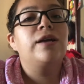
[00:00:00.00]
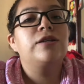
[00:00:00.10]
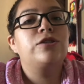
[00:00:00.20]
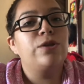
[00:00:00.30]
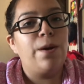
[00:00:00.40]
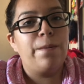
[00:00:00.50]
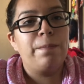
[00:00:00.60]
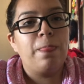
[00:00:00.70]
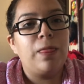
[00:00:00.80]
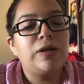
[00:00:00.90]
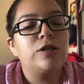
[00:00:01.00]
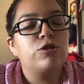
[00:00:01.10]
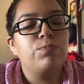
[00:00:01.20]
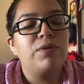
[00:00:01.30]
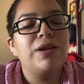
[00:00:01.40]
So
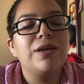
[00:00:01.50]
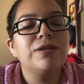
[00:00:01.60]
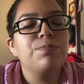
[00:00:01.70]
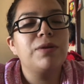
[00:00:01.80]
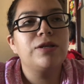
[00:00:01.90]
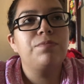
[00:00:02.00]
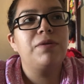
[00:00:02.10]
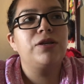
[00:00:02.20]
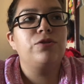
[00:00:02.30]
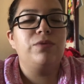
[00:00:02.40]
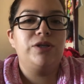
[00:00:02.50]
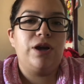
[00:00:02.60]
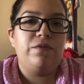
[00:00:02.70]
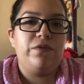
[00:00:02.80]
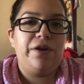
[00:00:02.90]
just please reach
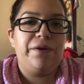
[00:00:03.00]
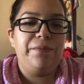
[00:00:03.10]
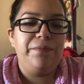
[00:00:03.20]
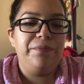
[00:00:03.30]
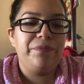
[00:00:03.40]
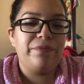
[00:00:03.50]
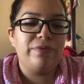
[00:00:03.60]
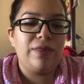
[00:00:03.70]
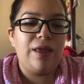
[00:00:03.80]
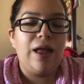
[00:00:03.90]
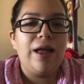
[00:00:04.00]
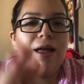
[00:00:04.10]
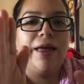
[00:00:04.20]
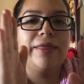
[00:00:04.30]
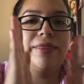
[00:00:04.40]
out for help.
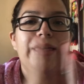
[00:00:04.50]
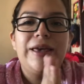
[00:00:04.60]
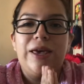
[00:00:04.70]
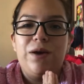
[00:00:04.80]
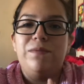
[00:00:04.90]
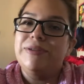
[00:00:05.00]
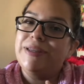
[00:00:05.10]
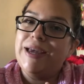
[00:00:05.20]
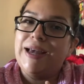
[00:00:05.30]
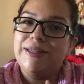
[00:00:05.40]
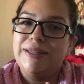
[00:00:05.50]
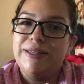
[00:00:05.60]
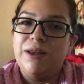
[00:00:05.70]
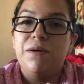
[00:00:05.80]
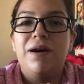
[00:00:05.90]
Thank you, and we'll see you guys.
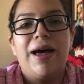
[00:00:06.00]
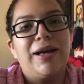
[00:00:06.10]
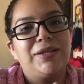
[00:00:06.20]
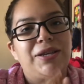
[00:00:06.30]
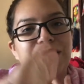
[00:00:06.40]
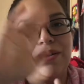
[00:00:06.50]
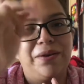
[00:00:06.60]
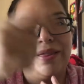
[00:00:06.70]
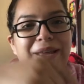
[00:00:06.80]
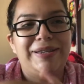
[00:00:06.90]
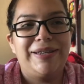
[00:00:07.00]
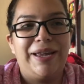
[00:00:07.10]
I'll see you next